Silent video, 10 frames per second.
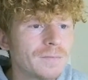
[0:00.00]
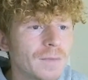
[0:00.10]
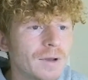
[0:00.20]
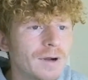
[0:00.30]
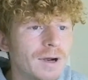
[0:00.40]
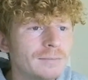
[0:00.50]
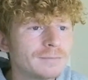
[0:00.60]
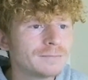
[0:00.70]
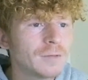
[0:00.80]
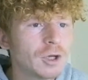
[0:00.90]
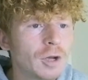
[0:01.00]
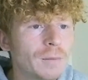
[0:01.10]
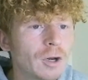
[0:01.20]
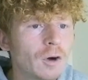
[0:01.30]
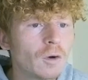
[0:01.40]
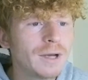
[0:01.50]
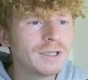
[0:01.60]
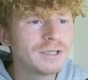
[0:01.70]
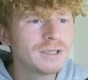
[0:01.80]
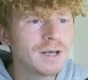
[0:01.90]
Right, a couple of cold
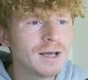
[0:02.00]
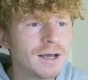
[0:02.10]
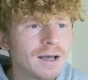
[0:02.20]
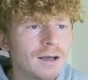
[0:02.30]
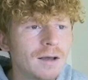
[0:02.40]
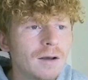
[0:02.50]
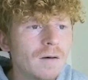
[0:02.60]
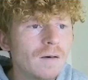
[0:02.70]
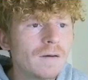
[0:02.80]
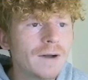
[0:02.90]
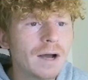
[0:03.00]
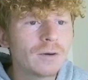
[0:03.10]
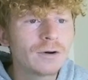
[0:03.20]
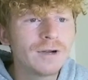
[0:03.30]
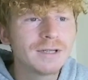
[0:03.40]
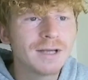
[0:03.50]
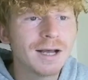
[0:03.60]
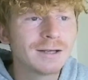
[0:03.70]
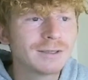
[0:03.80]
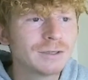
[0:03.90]
mages there. On our green
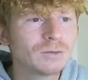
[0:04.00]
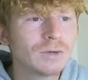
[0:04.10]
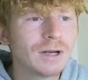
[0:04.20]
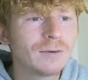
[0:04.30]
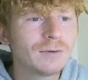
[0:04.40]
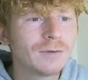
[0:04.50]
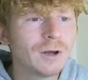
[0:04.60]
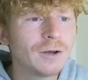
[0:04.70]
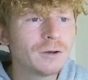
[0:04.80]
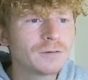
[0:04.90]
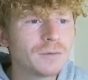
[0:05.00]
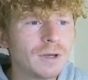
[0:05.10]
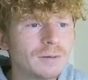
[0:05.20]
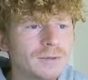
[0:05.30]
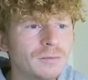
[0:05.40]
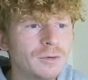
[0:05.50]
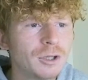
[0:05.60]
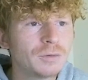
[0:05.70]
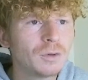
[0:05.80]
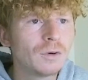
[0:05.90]
tiles as well, we've got enough to be able to
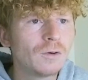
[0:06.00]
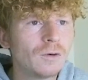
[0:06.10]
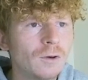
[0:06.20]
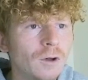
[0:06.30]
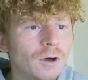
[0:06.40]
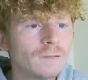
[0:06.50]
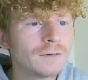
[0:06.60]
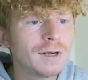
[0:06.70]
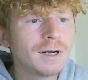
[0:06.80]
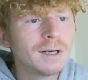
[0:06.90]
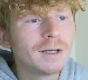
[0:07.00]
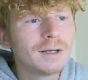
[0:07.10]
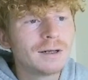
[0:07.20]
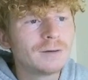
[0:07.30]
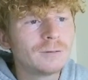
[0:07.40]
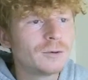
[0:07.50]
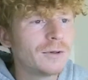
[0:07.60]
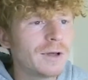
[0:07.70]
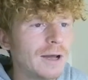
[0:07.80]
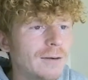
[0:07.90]
merge them all off. We'll do
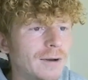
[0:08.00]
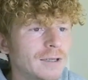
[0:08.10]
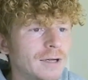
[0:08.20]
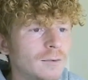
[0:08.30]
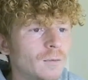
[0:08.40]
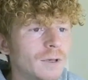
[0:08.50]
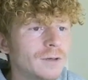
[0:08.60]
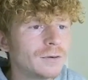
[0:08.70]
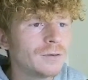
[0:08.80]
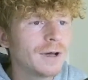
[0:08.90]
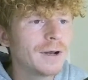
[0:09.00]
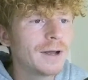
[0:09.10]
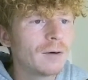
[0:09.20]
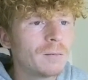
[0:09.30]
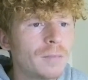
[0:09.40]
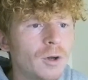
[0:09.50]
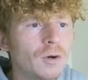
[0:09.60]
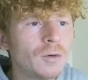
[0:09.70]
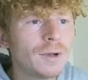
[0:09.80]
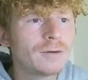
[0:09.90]
that now, actually. We'll do that now.
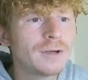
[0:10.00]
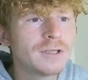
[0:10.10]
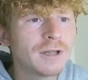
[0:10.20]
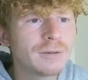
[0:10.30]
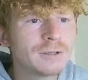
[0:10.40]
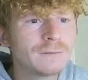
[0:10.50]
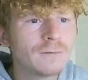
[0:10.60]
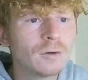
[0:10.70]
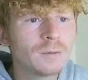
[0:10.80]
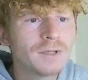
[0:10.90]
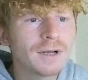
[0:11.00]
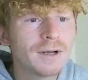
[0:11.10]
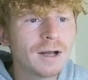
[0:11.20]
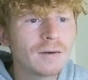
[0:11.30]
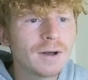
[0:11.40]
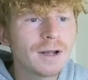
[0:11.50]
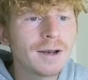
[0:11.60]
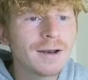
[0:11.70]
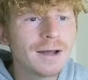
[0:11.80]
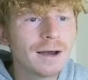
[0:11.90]
Boom, increasing our damage to 4% now,
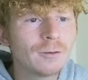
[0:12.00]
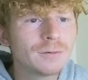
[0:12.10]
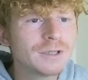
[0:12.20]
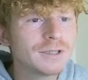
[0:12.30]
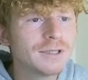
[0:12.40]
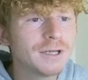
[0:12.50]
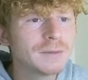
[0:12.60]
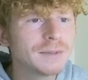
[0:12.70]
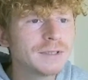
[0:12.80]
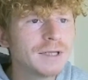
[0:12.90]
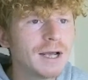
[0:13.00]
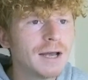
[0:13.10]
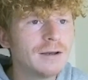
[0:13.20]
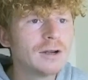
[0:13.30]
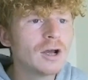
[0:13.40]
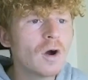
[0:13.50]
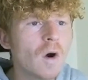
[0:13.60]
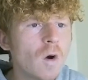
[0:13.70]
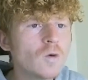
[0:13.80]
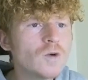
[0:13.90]
and now to 6%.
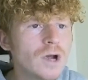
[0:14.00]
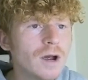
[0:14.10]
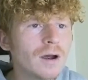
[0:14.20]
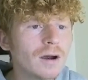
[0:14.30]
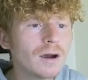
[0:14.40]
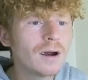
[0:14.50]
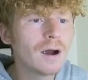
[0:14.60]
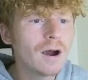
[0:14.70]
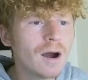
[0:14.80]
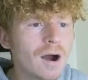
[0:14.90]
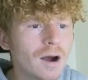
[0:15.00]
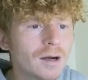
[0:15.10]
Oh, yeah!